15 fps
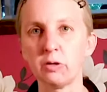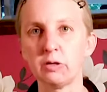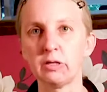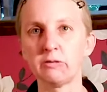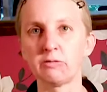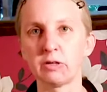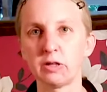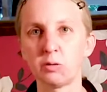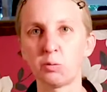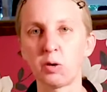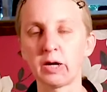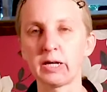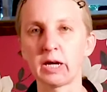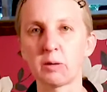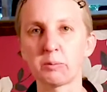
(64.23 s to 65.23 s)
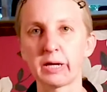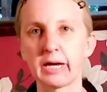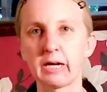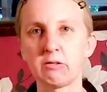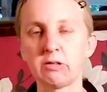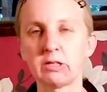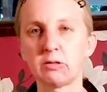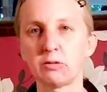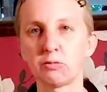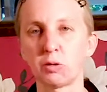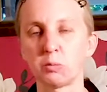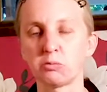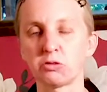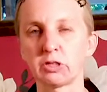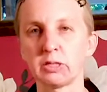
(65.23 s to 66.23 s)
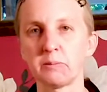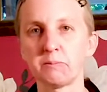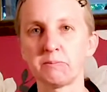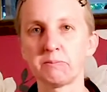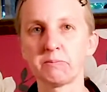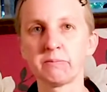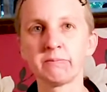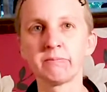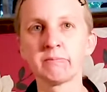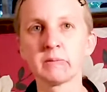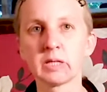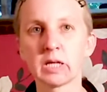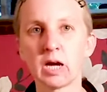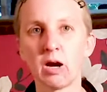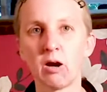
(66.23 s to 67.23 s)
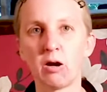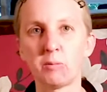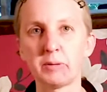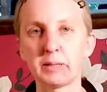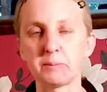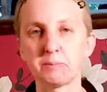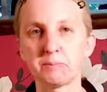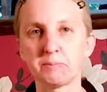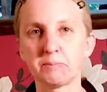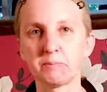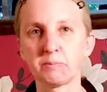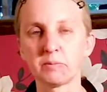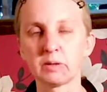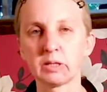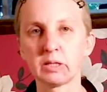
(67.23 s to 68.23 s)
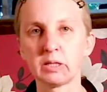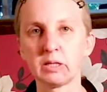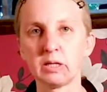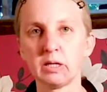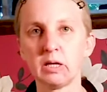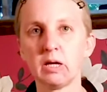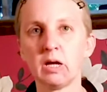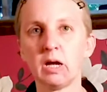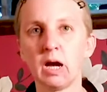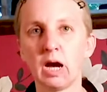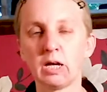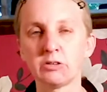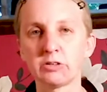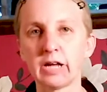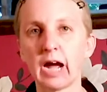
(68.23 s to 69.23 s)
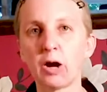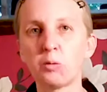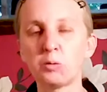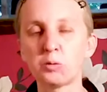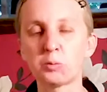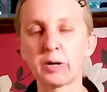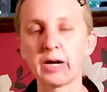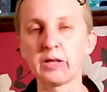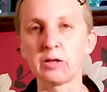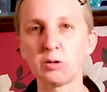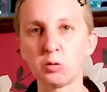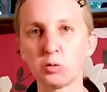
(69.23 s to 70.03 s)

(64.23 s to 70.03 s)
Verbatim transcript: who live in the Whitenap area of Romsey. Amen. And now we'll pray the